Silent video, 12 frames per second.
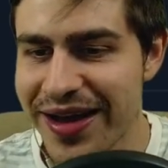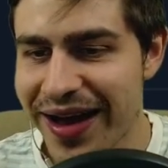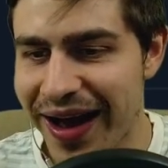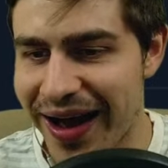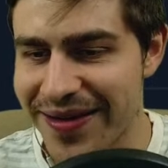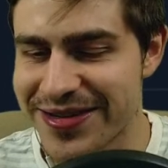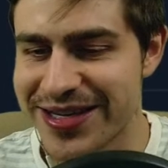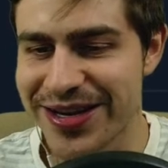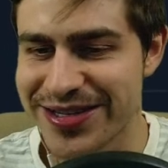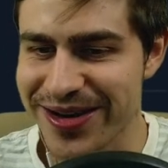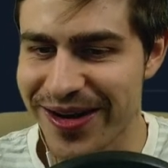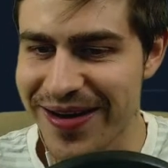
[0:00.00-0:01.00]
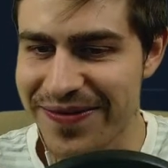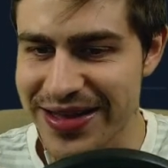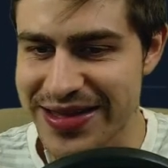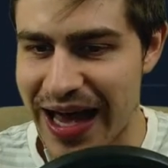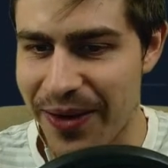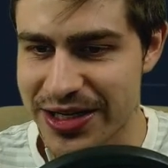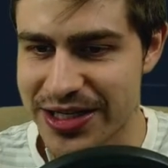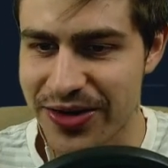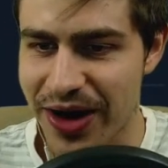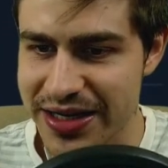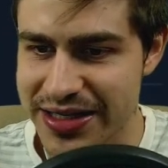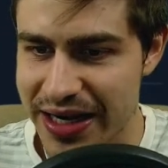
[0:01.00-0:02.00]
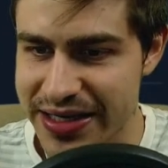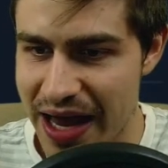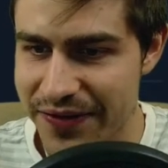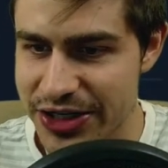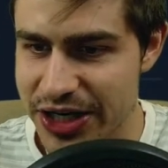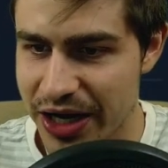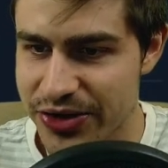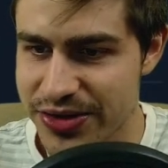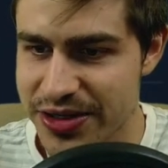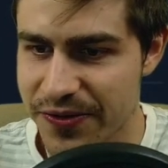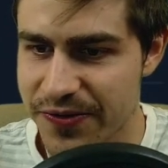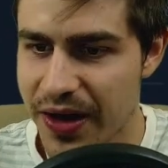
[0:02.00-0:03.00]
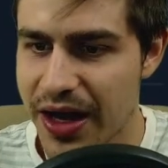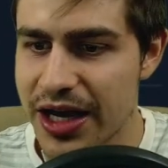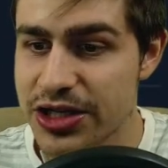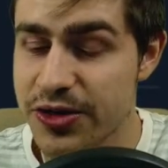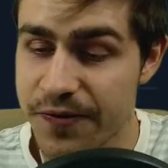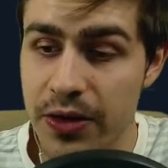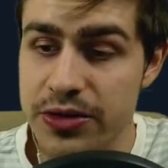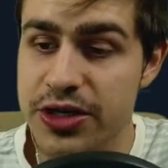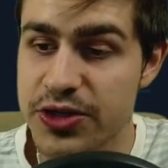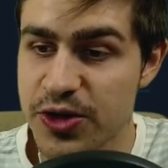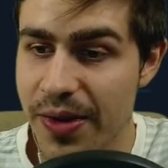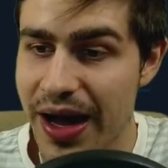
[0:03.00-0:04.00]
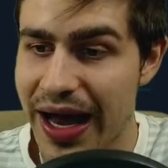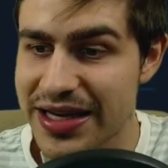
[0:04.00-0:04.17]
I'm so sorry about that one. Tarang saying, Davey, should I do Sufal to Zuma,